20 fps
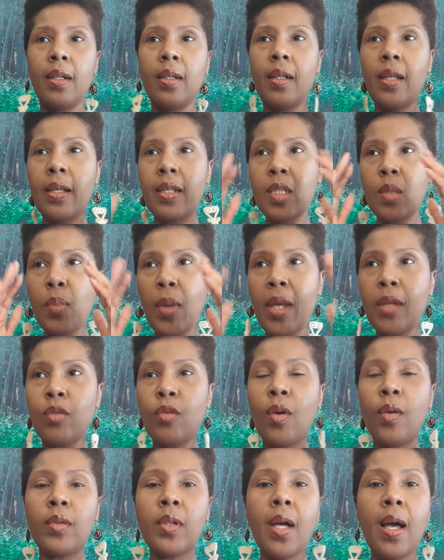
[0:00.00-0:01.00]
Expand
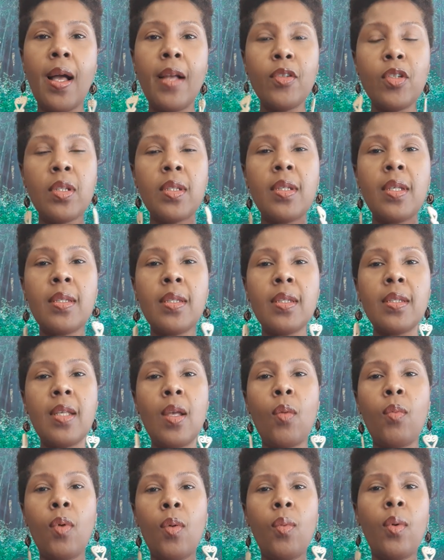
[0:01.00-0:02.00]
your own consciousness and say,
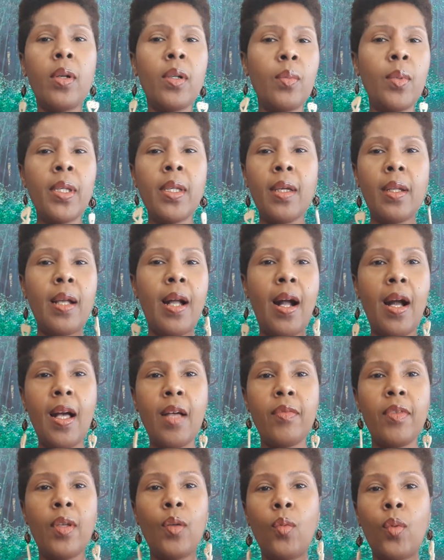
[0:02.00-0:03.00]
well, what are we going to
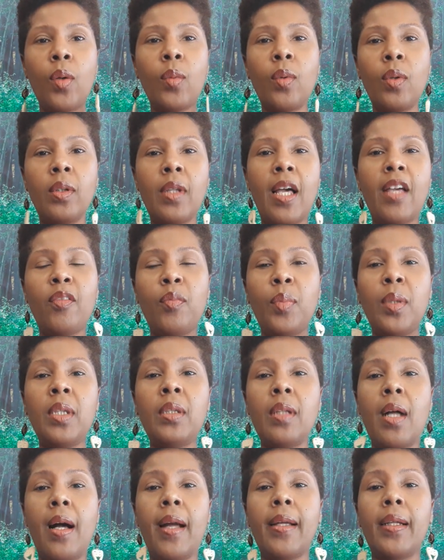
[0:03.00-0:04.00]
have then? What will life be
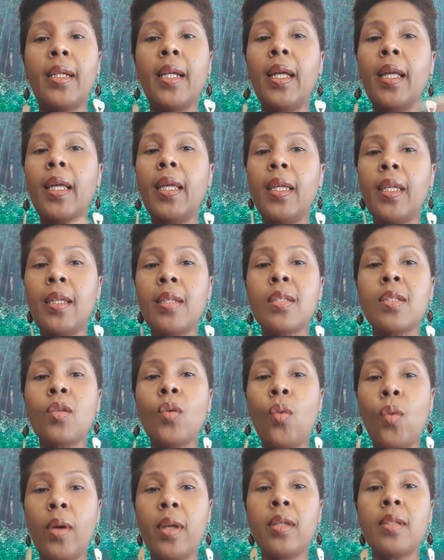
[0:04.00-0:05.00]
like? It's
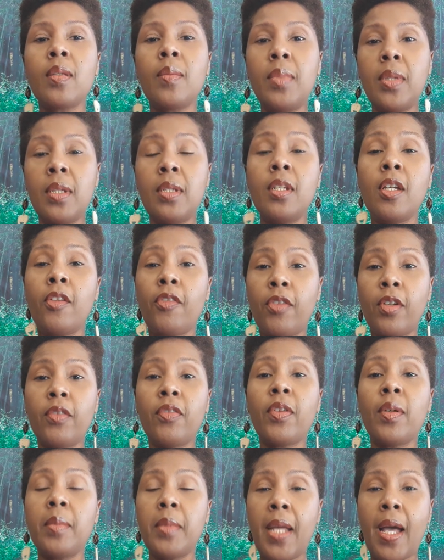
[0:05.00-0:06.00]
going to be different
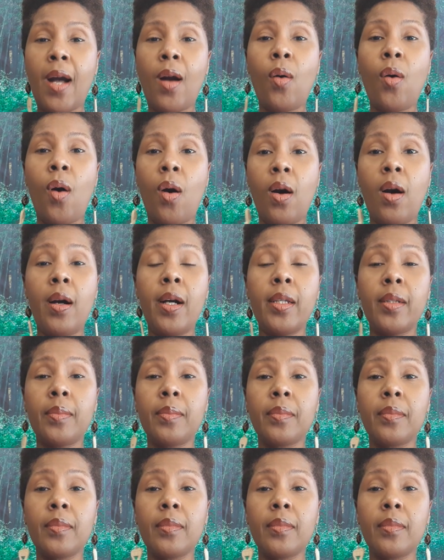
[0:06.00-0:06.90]
from now on.